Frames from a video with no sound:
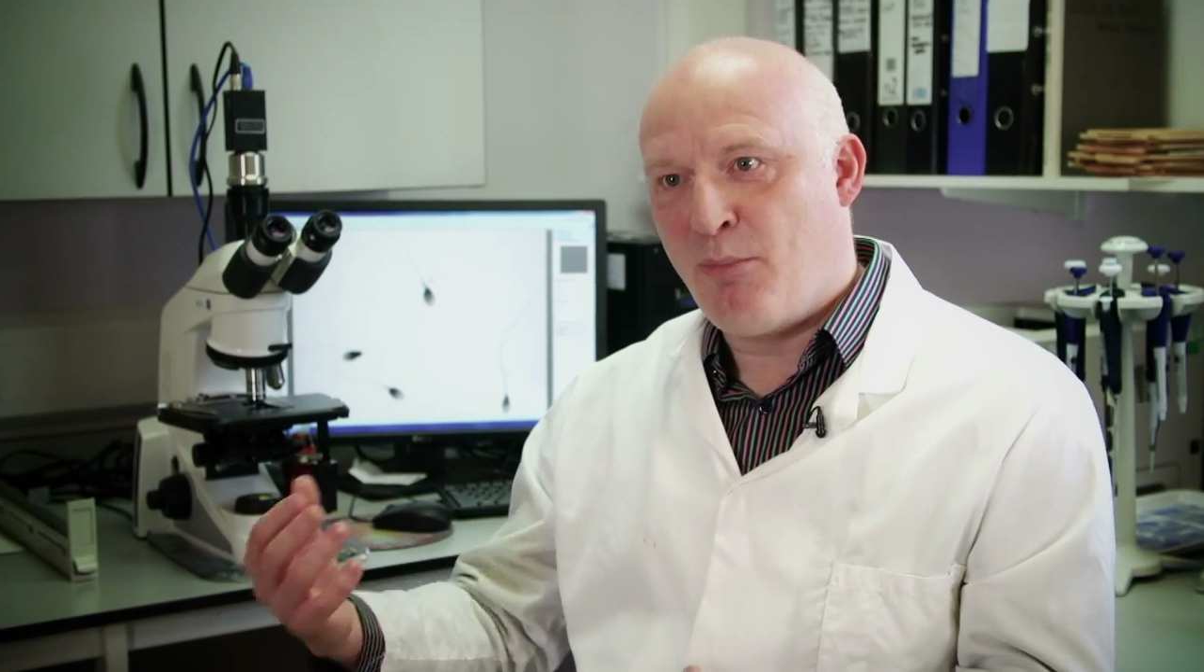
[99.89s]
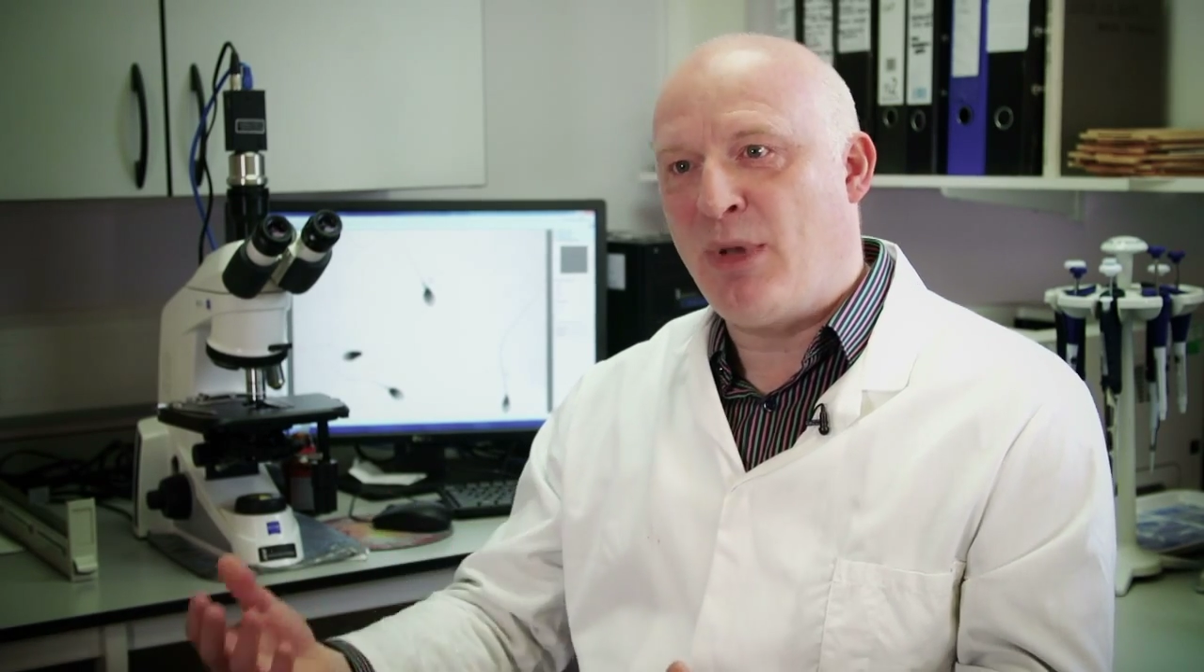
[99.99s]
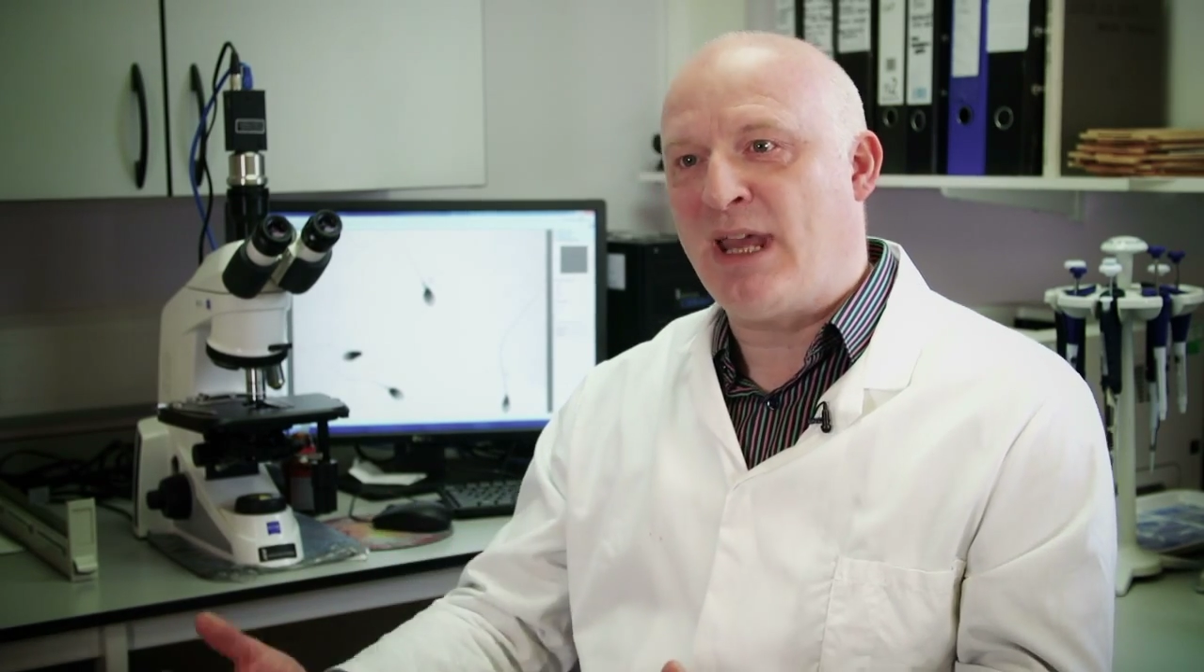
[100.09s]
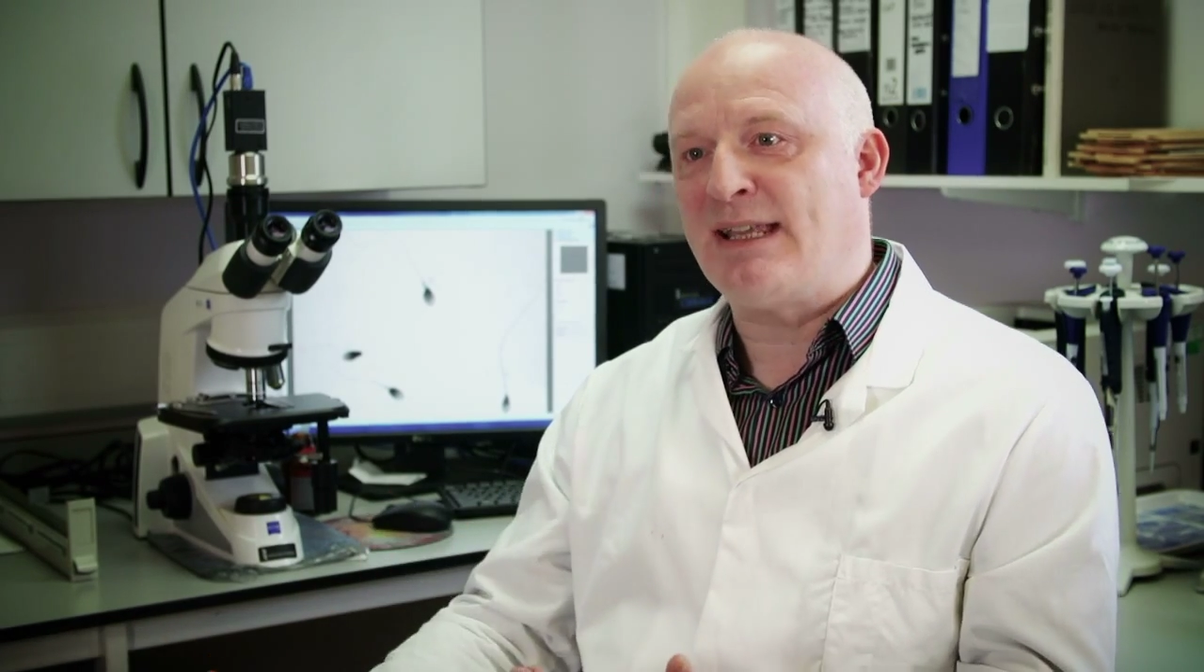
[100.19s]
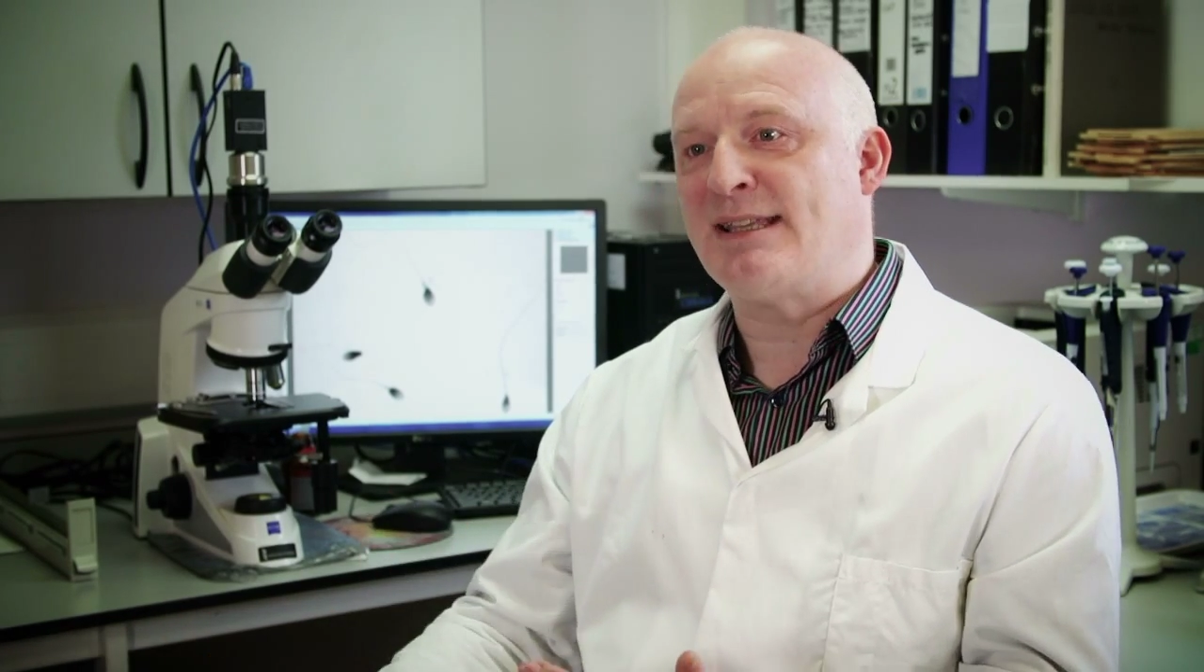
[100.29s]

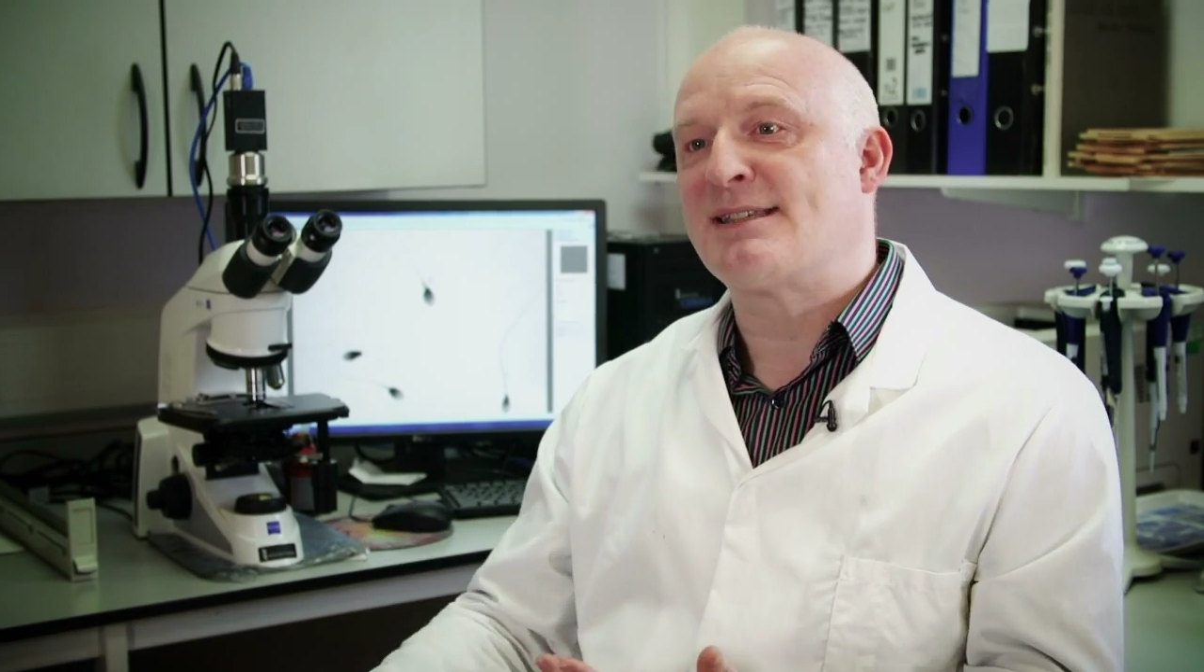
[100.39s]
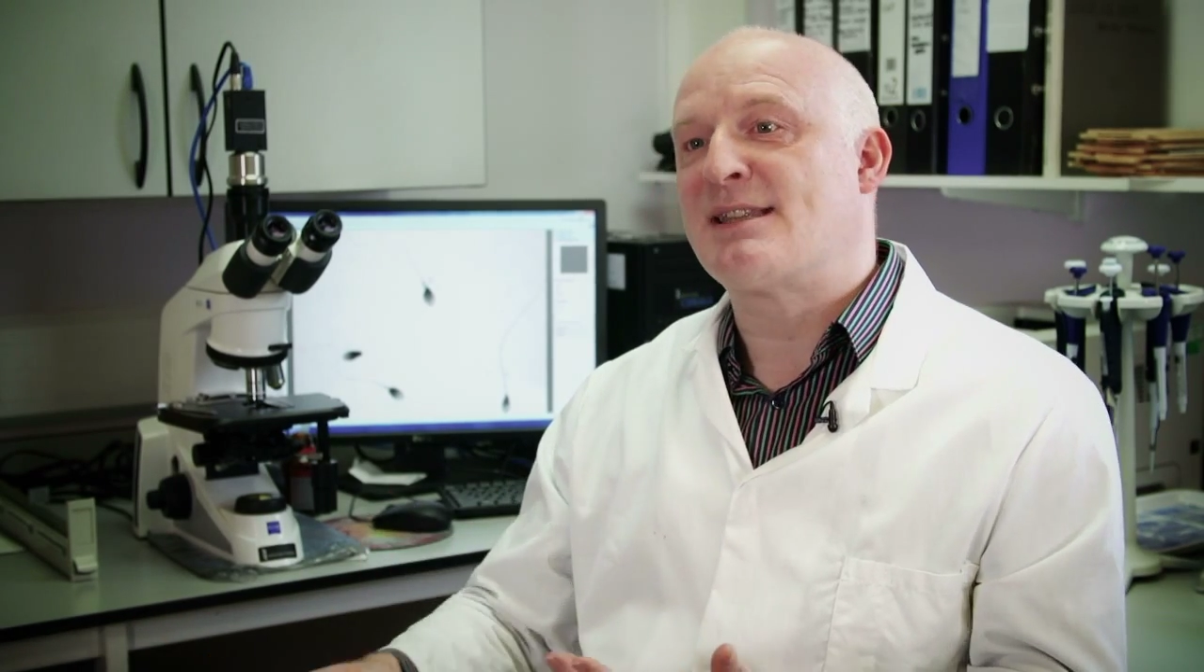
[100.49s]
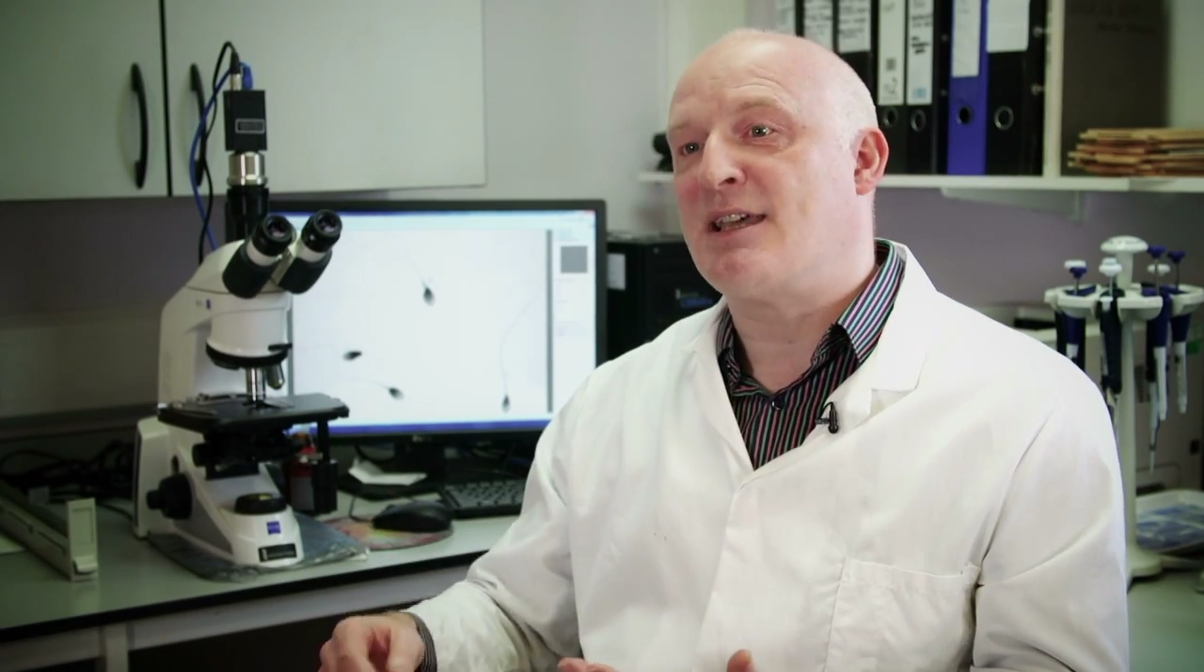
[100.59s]
means